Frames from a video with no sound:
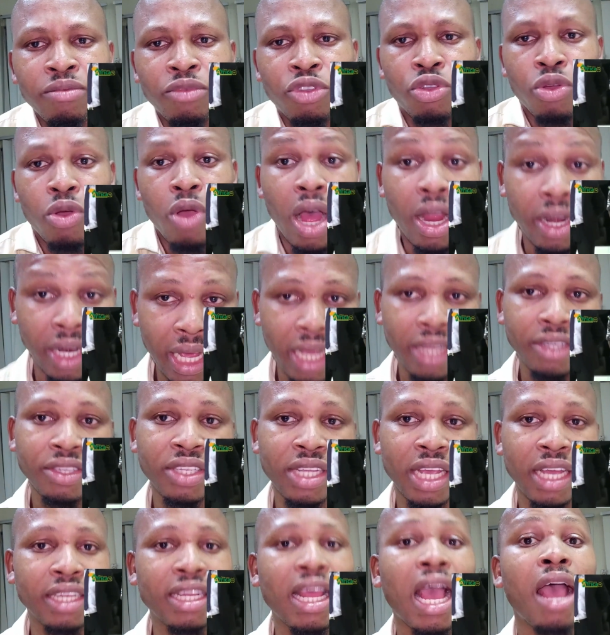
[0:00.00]
to an
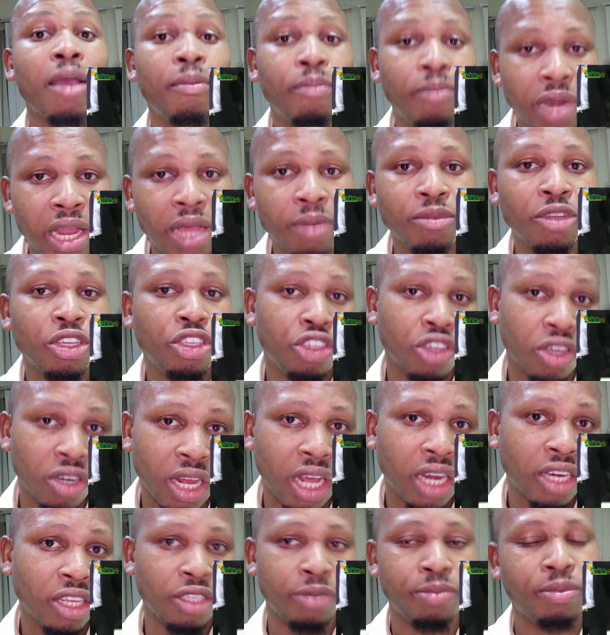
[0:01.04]
extent, I blame the
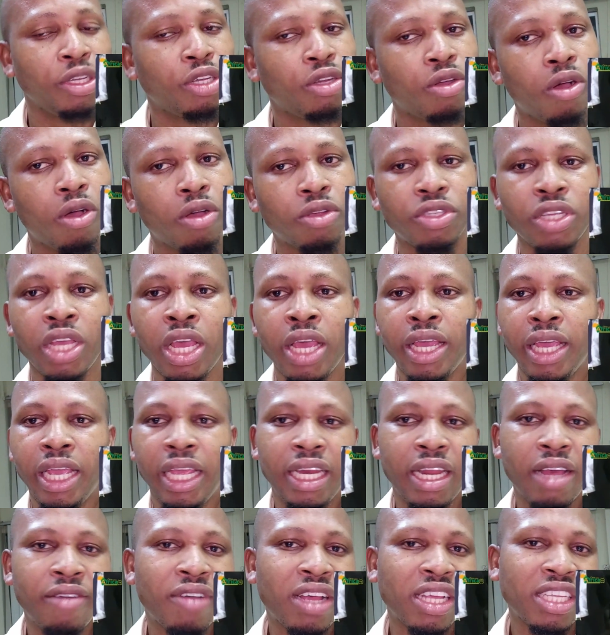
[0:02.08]
journalist, because
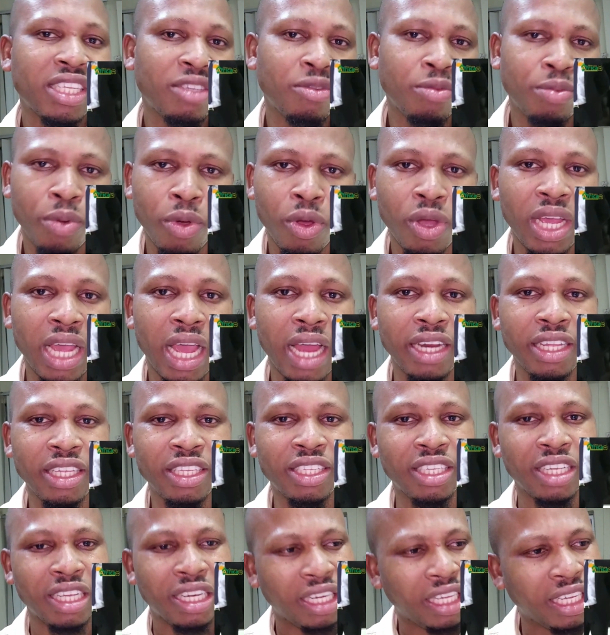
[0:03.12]
he never spoke
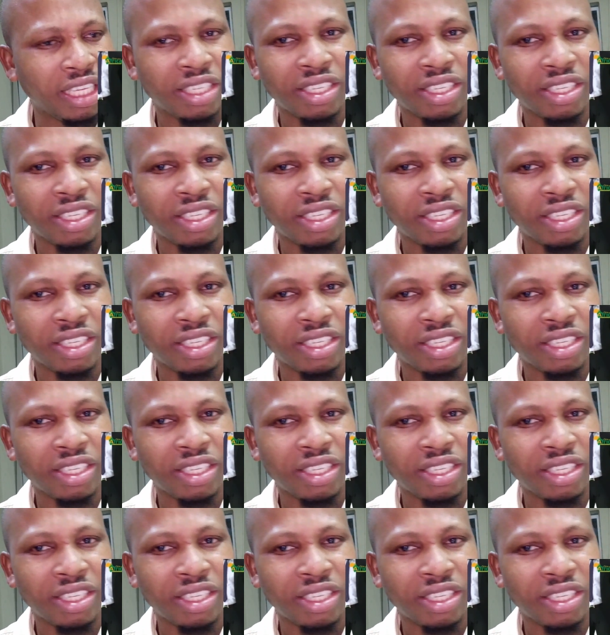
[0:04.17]
anything.